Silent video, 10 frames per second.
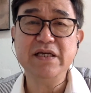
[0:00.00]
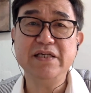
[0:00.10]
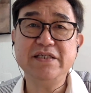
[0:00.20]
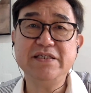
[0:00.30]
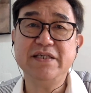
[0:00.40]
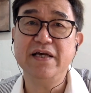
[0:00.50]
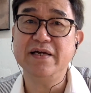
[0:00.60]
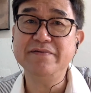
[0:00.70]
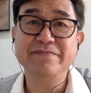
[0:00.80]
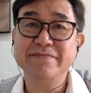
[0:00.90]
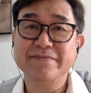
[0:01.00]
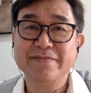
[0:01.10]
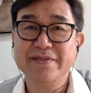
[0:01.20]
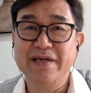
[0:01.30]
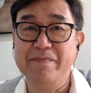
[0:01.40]
it's
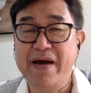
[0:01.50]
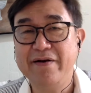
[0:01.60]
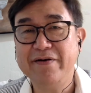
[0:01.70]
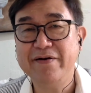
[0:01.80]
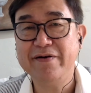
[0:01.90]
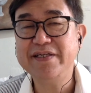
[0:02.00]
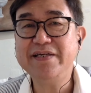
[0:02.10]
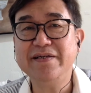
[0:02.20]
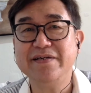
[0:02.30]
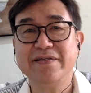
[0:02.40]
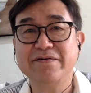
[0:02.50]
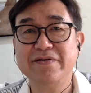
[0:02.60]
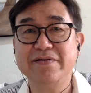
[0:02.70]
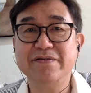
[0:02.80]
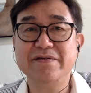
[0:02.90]
embarrassing, and they
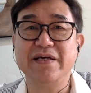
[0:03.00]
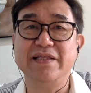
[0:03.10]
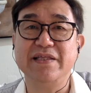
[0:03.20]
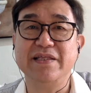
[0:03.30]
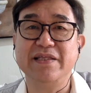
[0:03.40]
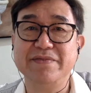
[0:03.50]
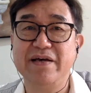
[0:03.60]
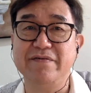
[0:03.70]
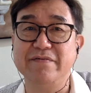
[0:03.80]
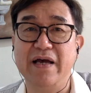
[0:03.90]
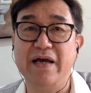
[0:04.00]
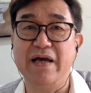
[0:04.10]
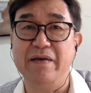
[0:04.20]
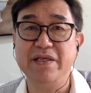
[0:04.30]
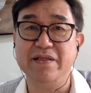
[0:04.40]
couldn't get themselves to
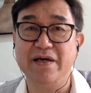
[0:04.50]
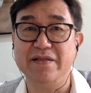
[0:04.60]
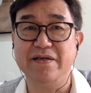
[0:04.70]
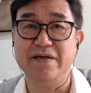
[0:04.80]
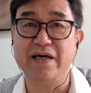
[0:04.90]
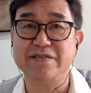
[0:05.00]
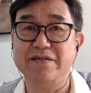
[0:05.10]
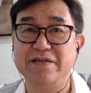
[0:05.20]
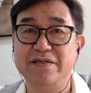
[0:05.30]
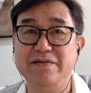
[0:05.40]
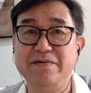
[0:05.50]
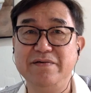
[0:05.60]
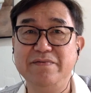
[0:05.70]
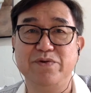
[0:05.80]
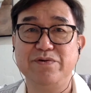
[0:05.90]
admit that they actually
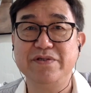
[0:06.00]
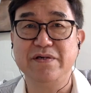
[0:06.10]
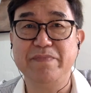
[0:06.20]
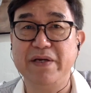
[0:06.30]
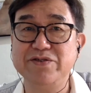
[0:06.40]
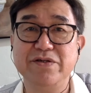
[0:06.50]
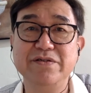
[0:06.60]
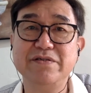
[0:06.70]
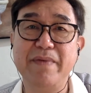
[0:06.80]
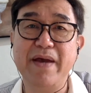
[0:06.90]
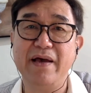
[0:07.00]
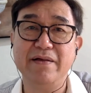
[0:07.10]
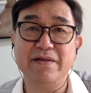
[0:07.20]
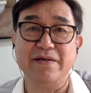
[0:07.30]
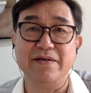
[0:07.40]
produce a pungent
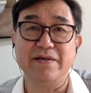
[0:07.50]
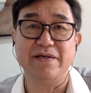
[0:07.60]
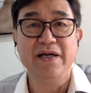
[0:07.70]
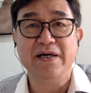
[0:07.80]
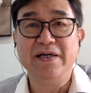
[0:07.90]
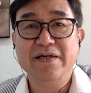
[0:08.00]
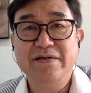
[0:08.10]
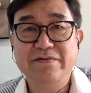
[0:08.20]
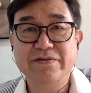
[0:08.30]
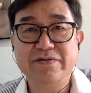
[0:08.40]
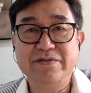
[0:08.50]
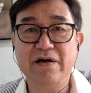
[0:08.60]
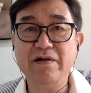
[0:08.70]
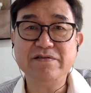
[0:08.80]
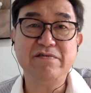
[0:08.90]
smell, and which
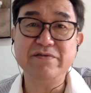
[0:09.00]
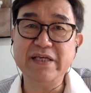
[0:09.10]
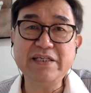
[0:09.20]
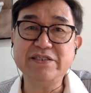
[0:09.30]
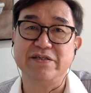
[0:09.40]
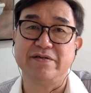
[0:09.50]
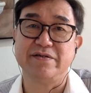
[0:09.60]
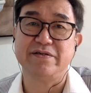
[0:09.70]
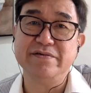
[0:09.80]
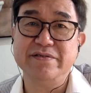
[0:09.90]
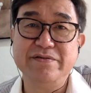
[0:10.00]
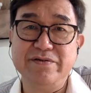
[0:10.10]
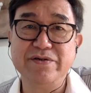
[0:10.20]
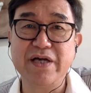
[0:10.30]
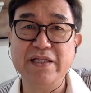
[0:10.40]
is also natural. You
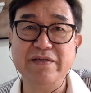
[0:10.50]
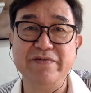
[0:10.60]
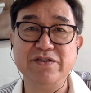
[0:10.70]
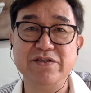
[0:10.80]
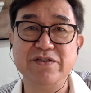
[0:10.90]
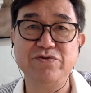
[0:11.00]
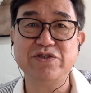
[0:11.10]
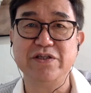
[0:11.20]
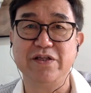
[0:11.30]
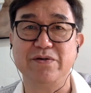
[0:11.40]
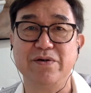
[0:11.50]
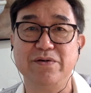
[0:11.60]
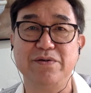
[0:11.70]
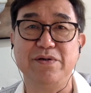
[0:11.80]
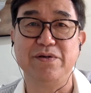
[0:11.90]
know, you can't even choose not to
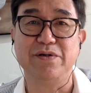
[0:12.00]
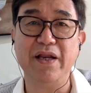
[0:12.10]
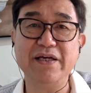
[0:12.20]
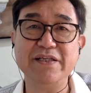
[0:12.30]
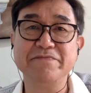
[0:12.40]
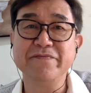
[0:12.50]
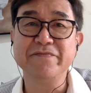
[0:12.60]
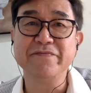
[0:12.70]
go to the toilet,